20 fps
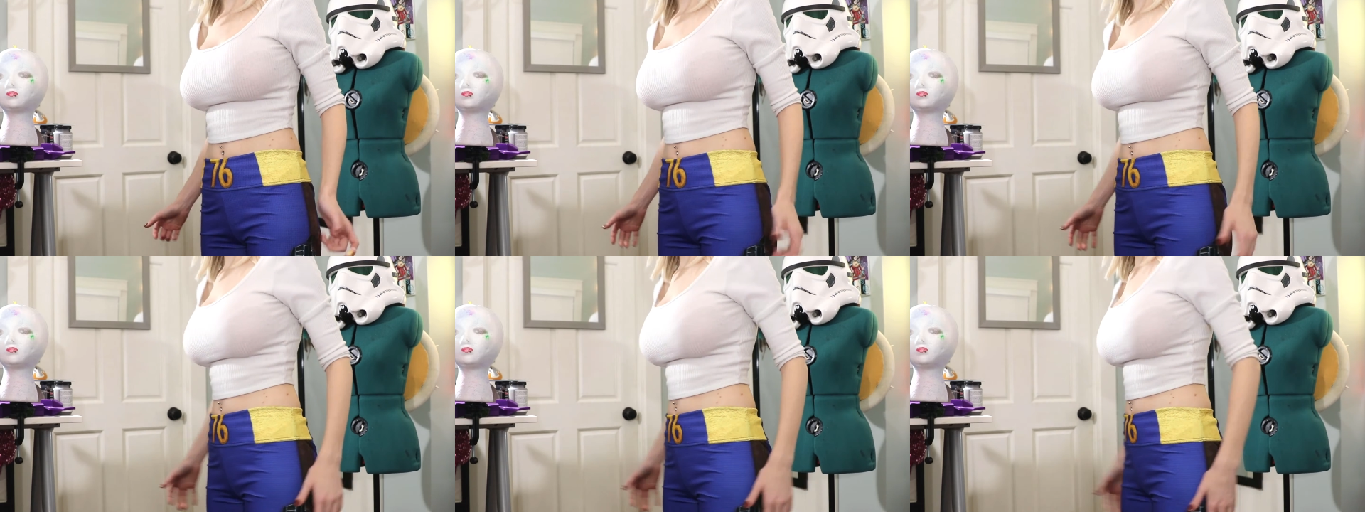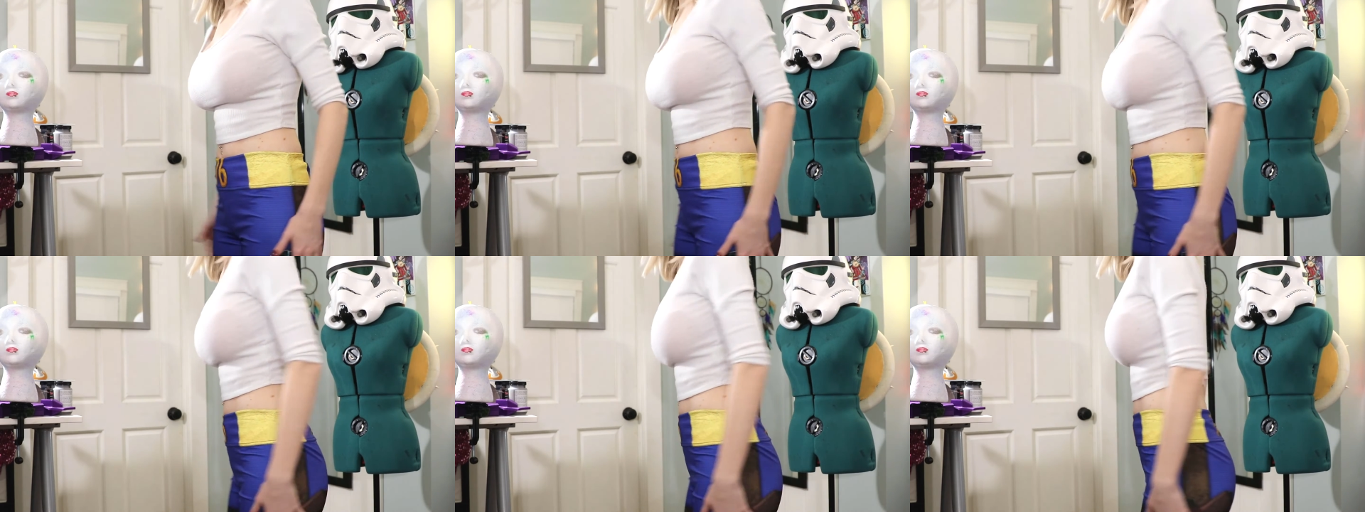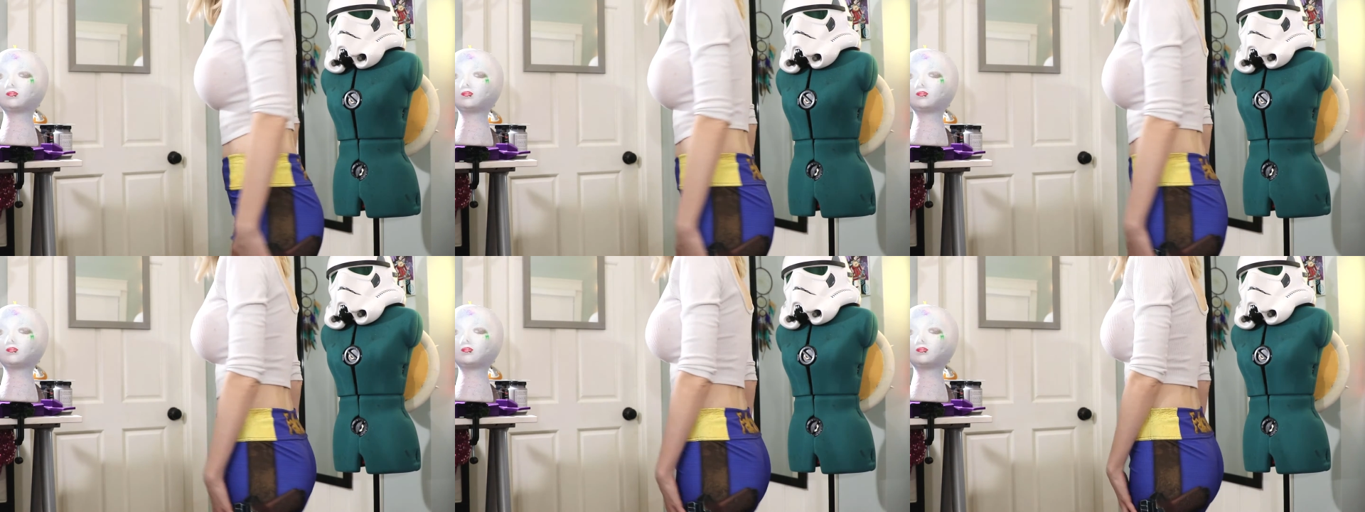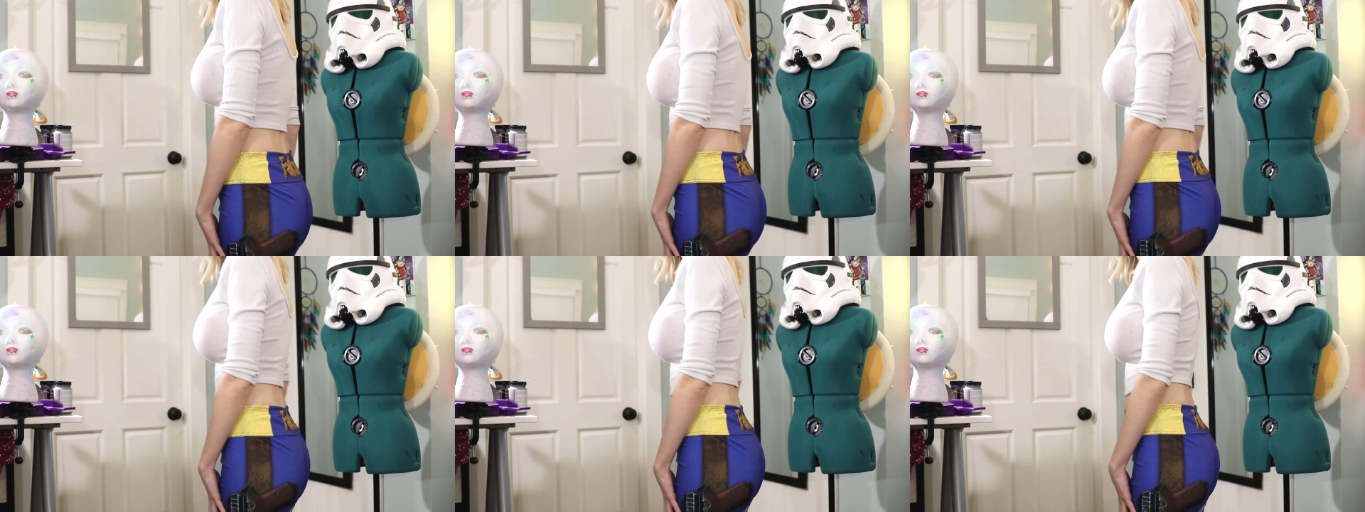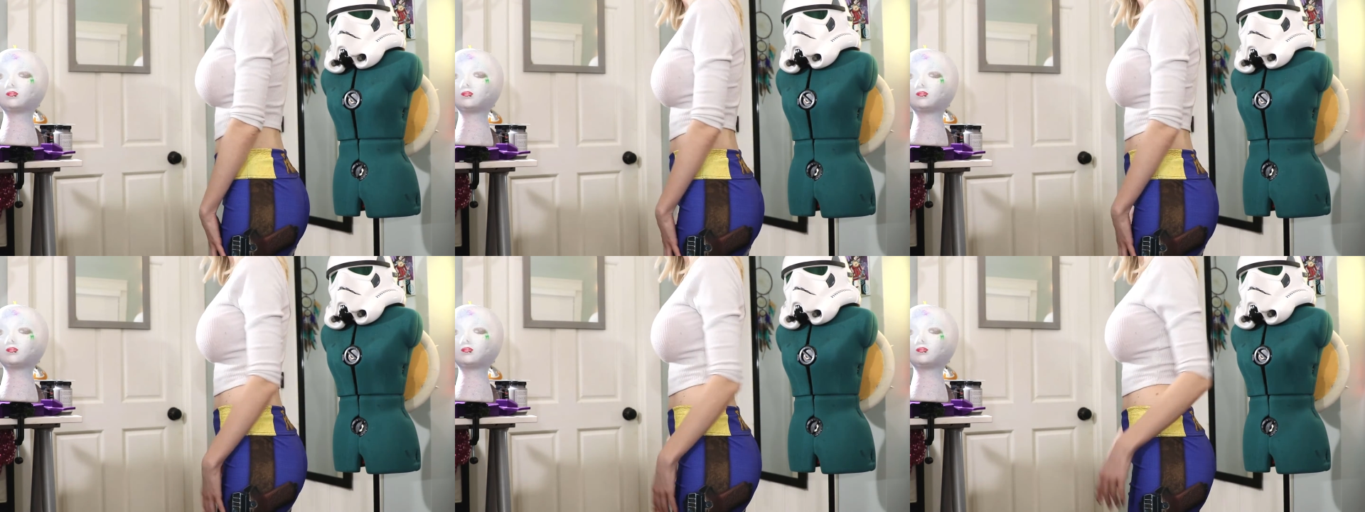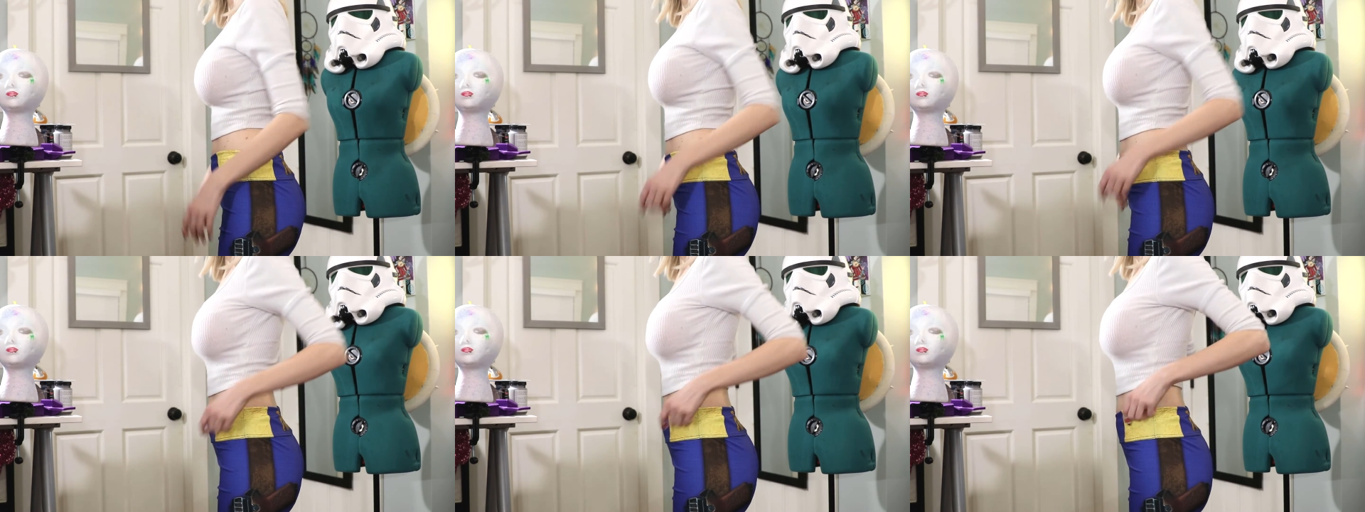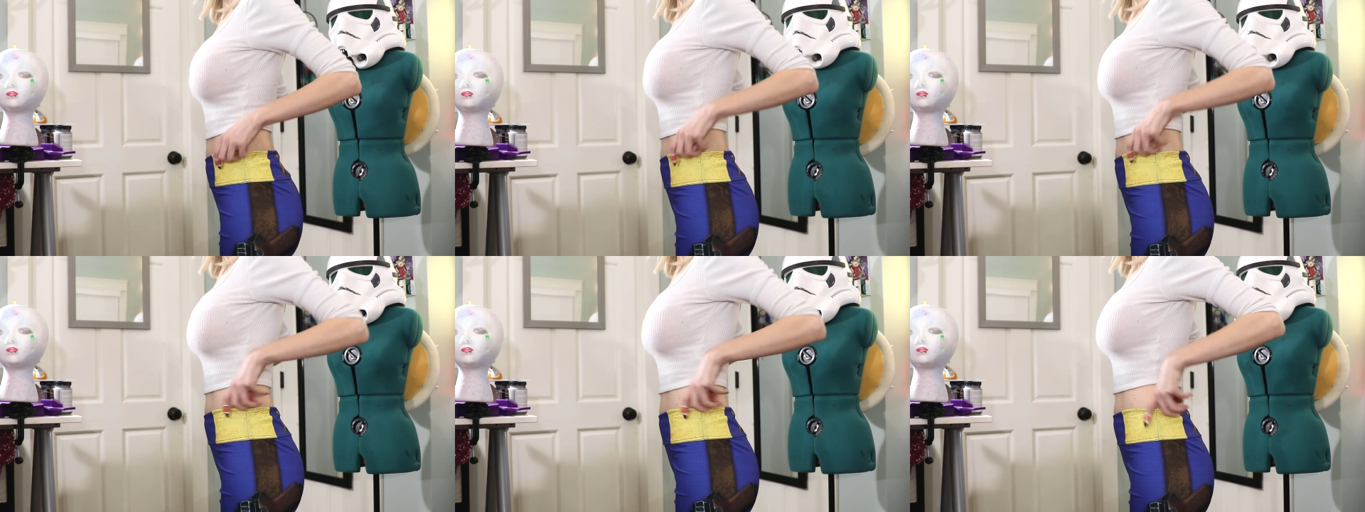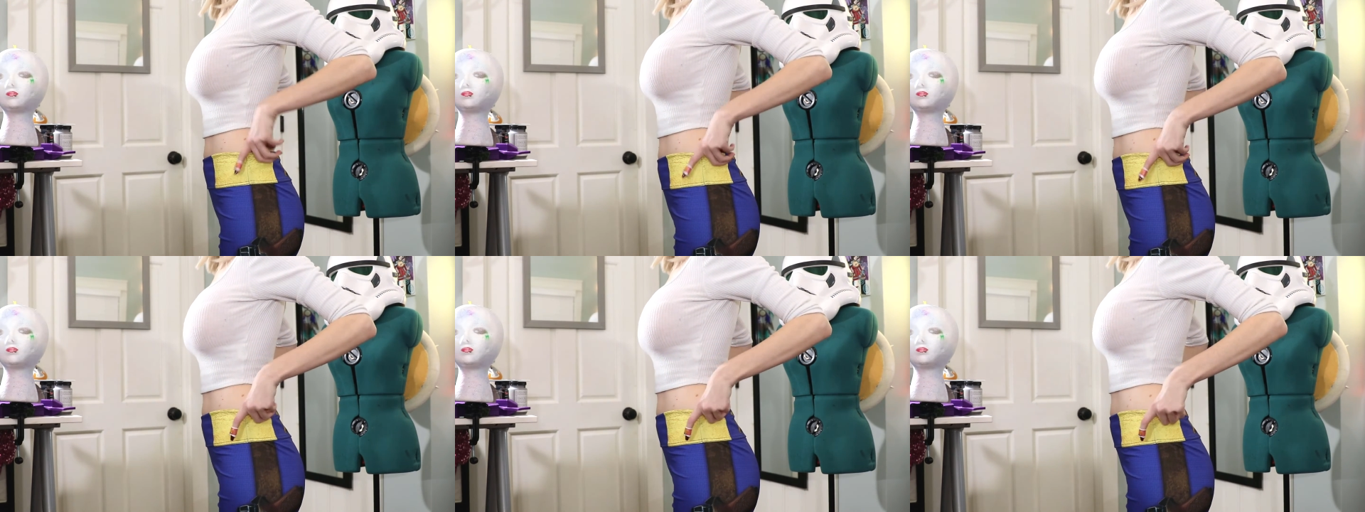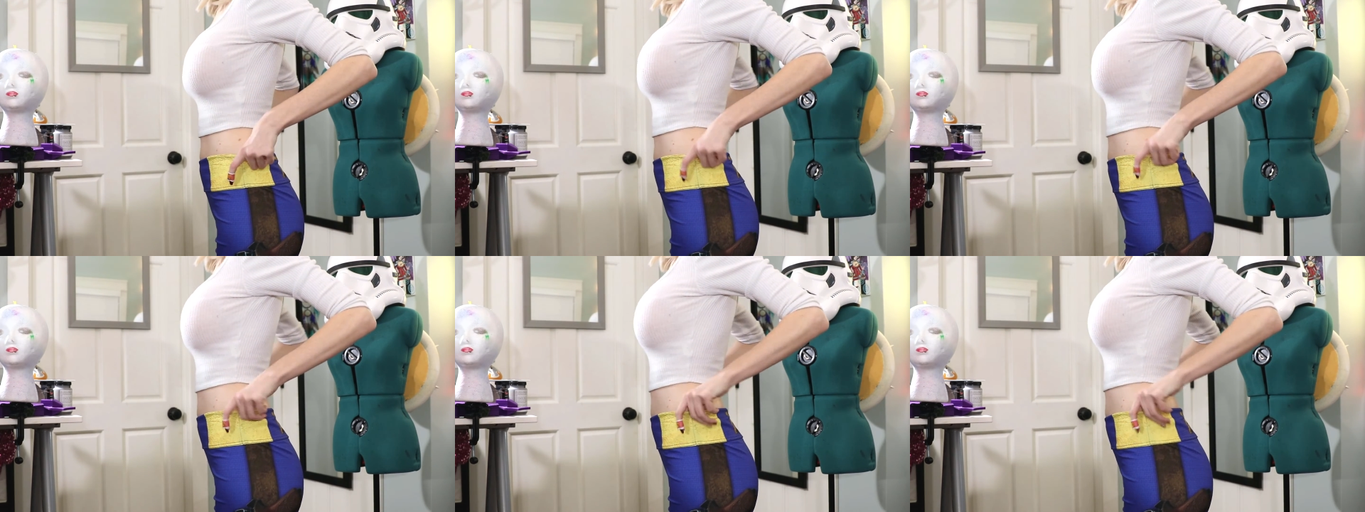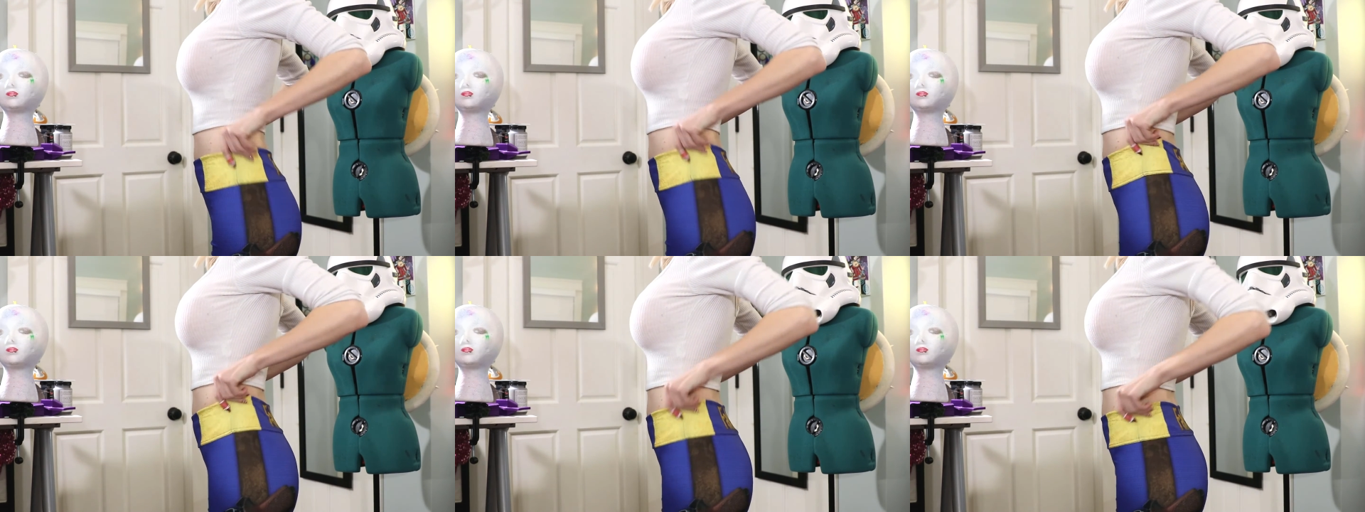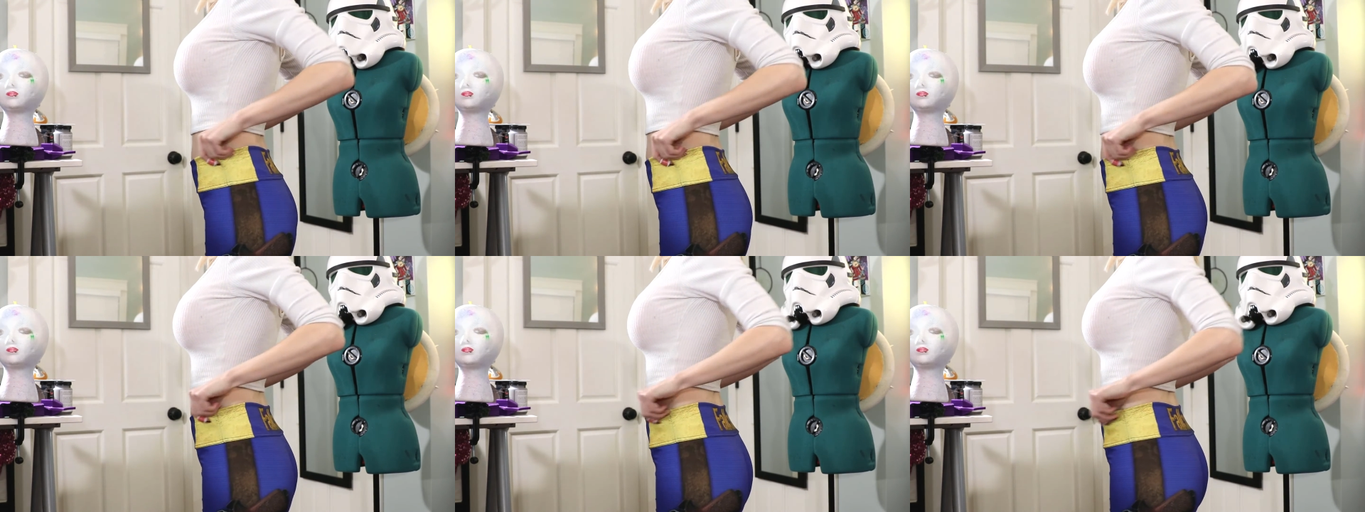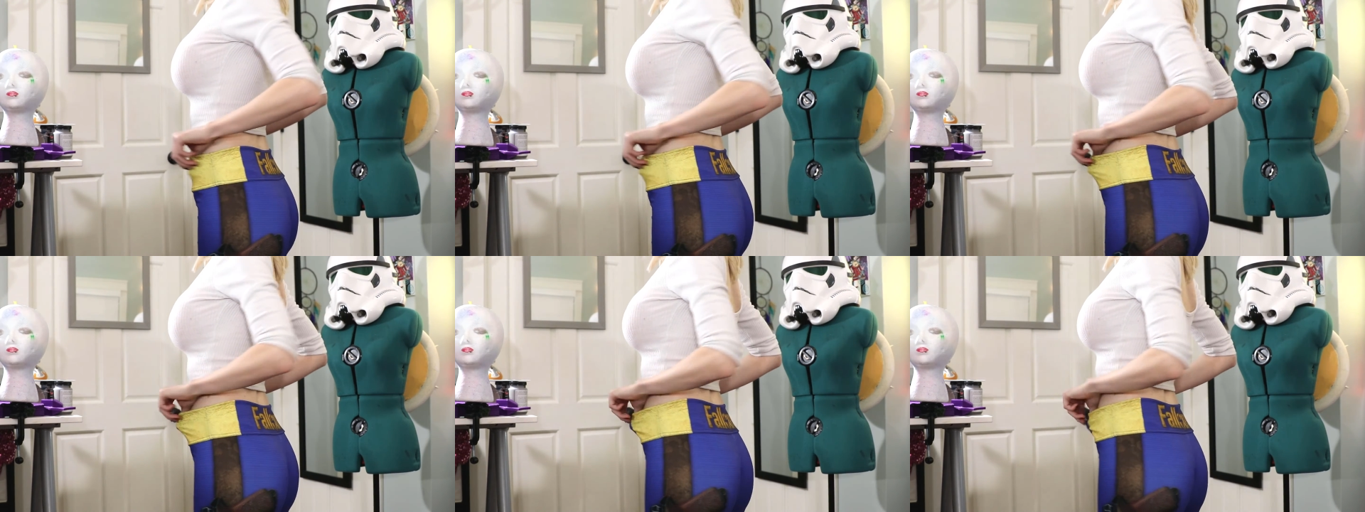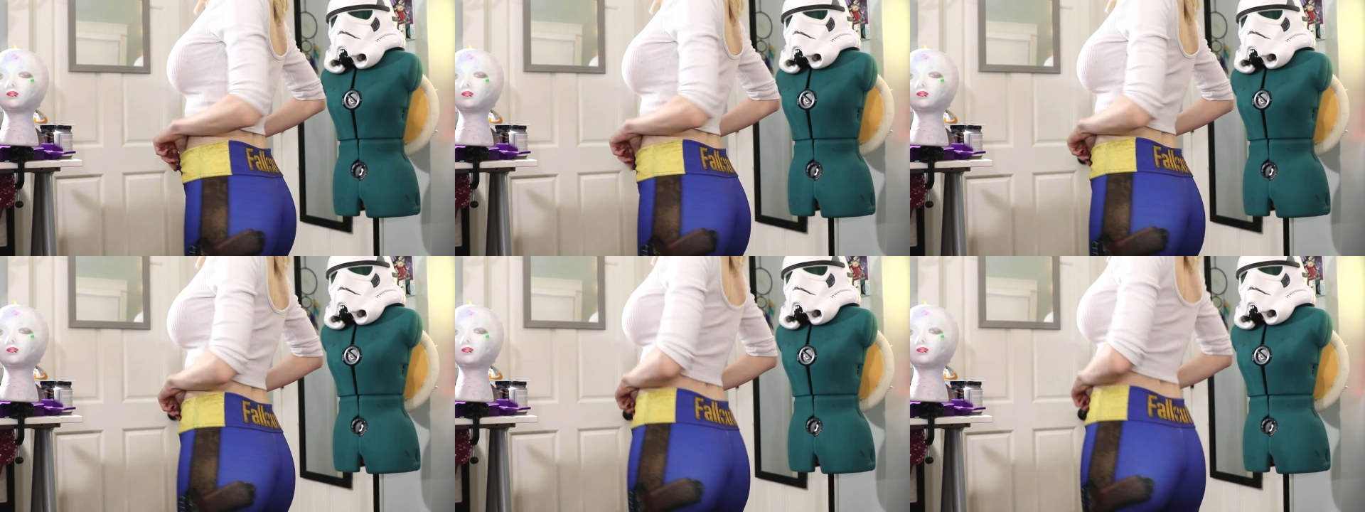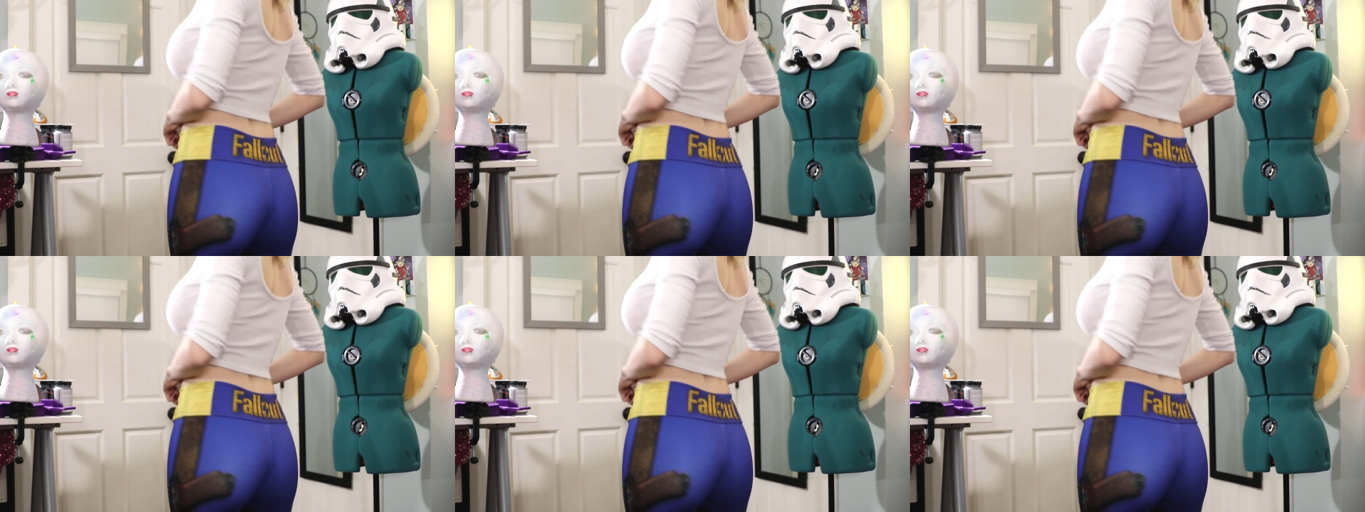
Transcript: Nobody's mouth can be seen.